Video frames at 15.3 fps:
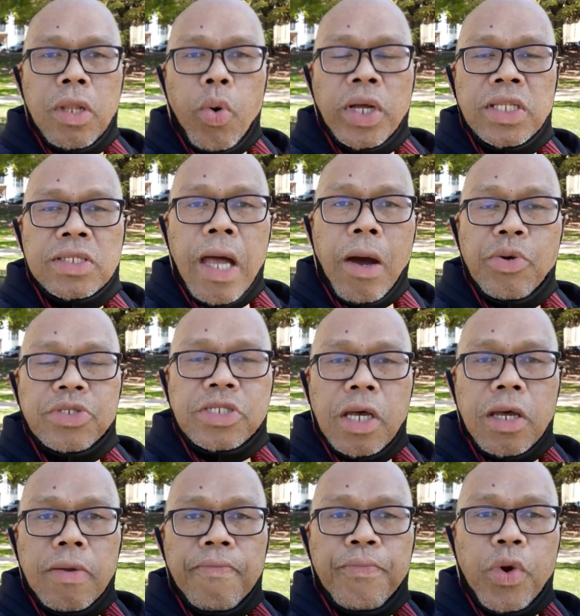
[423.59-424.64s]

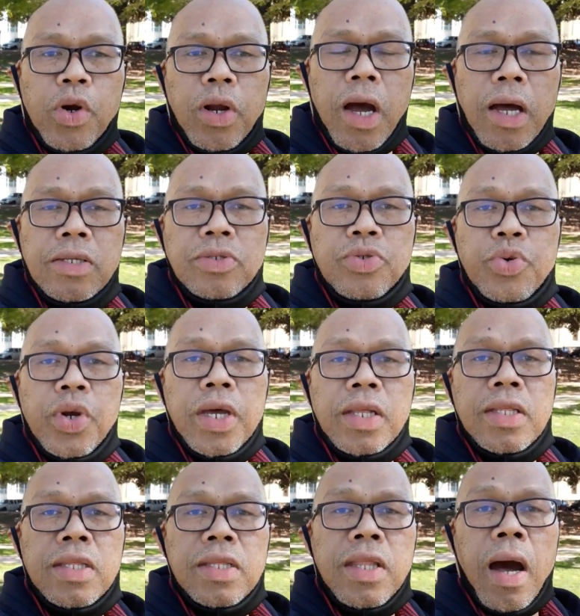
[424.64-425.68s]

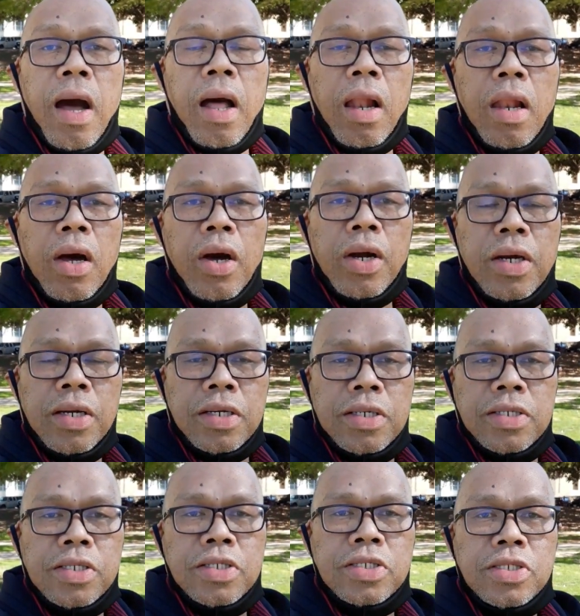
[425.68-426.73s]

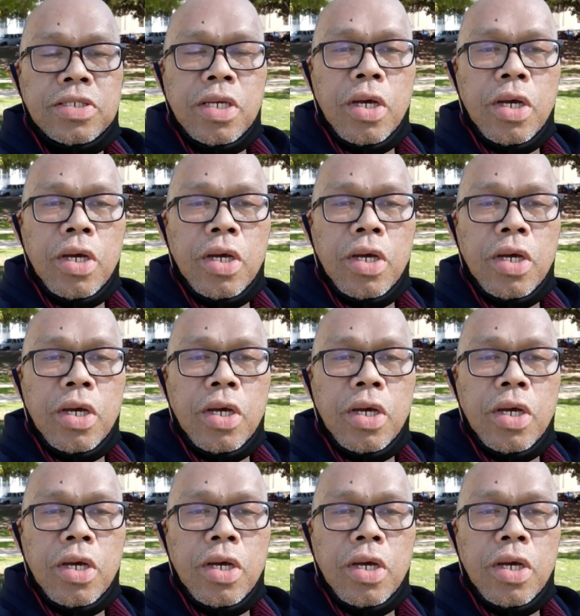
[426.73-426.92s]
$1,400